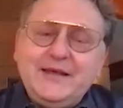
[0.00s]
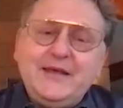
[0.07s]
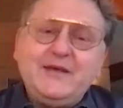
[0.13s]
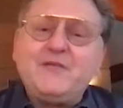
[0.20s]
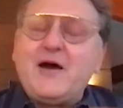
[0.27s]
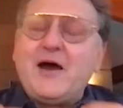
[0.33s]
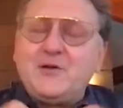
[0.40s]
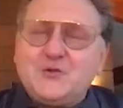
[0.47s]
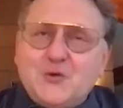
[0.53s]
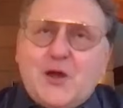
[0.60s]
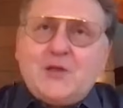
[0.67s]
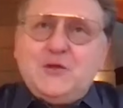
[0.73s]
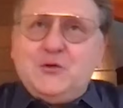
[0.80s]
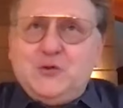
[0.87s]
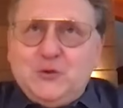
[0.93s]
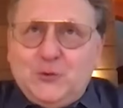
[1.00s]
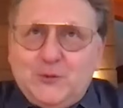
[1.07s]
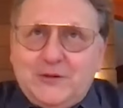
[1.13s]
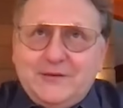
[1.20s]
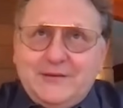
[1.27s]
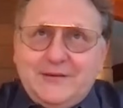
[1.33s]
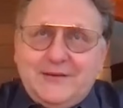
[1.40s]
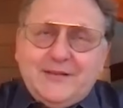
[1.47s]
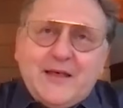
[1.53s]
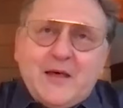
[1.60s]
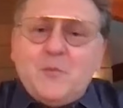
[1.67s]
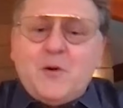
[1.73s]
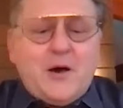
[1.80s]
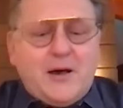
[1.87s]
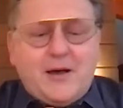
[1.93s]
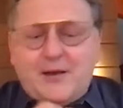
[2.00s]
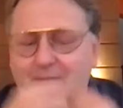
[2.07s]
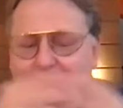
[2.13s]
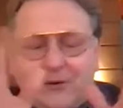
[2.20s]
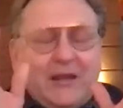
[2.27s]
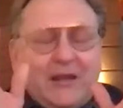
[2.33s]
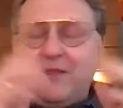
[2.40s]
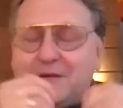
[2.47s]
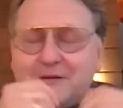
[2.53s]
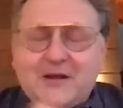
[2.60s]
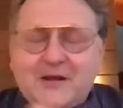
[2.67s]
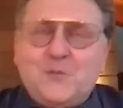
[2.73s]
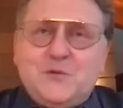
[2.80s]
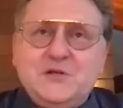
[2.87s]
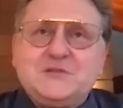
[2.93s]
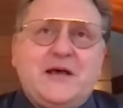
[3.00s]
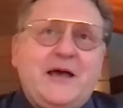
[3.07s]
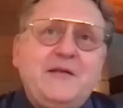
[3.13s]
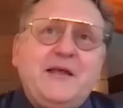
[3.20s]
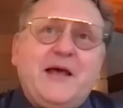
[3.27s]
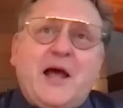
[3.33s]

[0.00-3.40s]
If I try to do it in Lemhi or any of the company side,